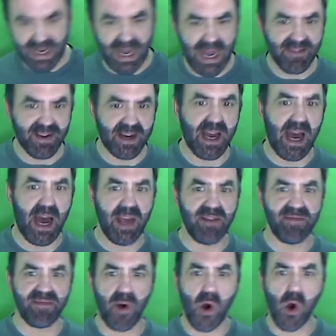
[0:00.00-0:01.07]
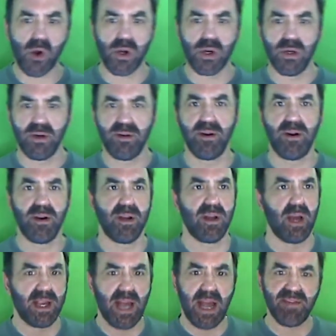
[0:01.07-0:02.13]
I have a Guy
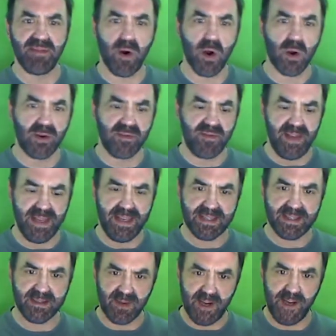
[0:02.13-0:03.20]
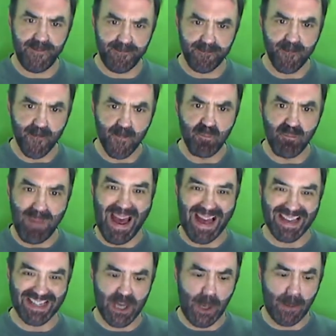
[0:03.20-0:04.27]
Fawkes face, right,
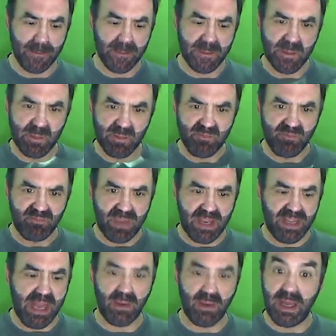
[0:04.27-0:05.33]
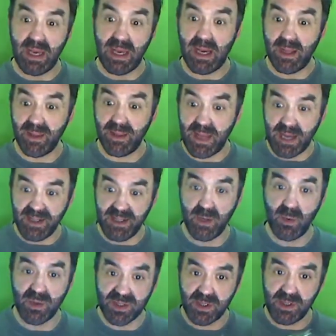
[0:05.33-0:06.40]
mask. Now the idea
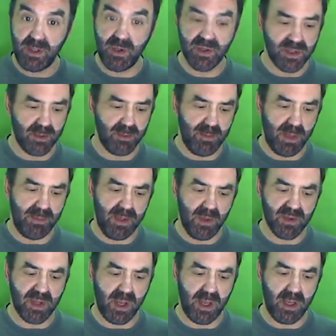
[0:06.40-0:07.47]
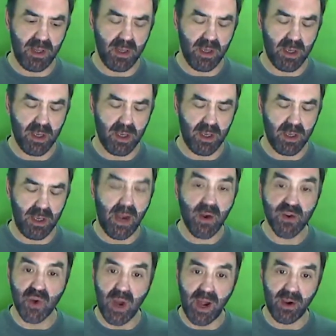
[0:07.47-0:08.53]
was that you use a hair
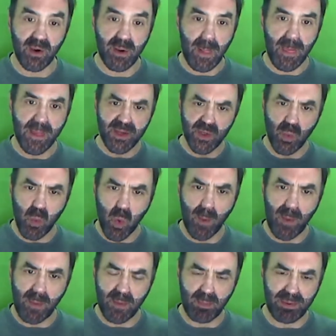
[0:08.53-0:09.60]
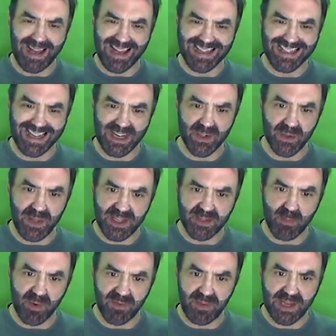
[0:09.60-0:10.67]
dryer to warm up the plastic so that it's
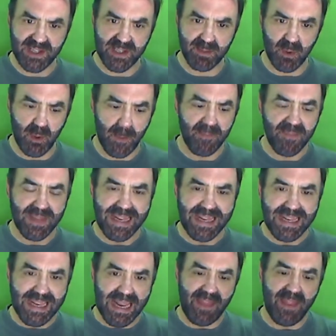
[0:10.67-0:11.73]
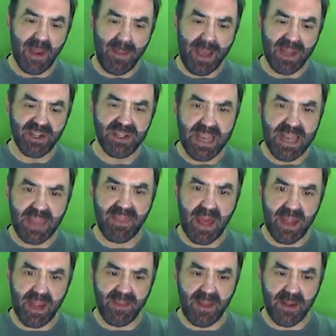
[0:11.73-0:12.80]
more flexible, and then imagine taking
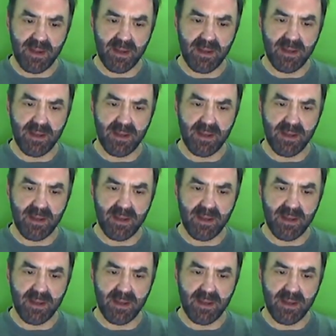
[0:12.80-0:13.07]
that and then